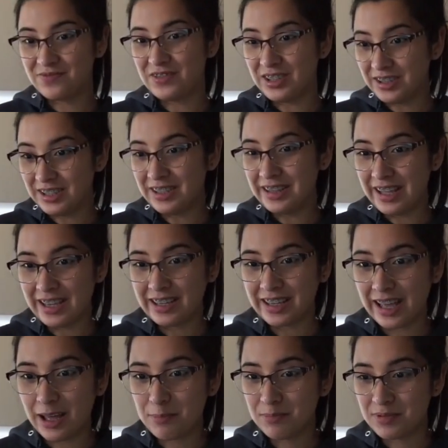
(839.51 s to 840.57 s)
fill in that
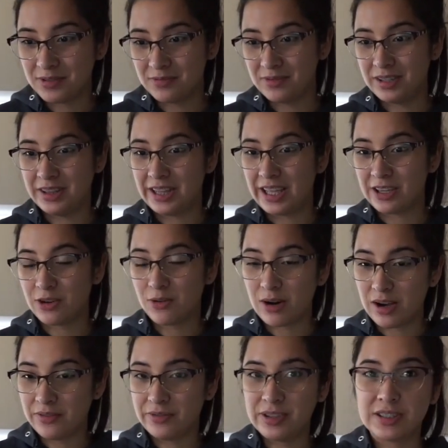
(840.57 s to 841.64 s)
gap when they go
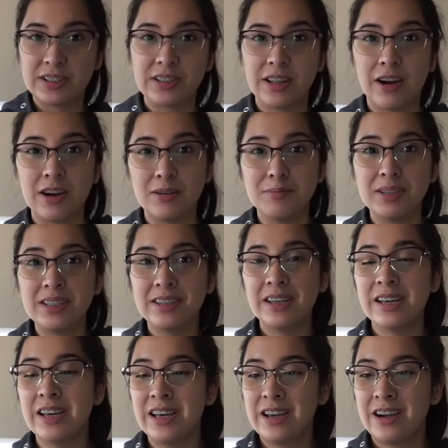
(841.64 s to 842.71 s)
off into the army?
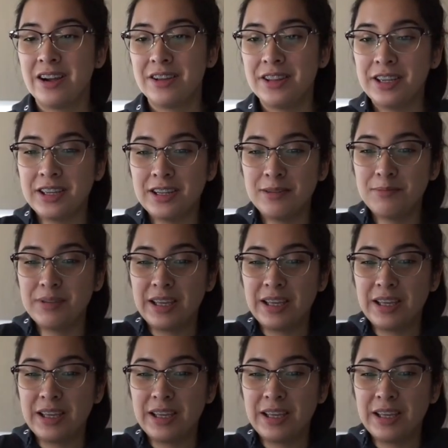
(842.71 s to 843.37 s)
Are they gonna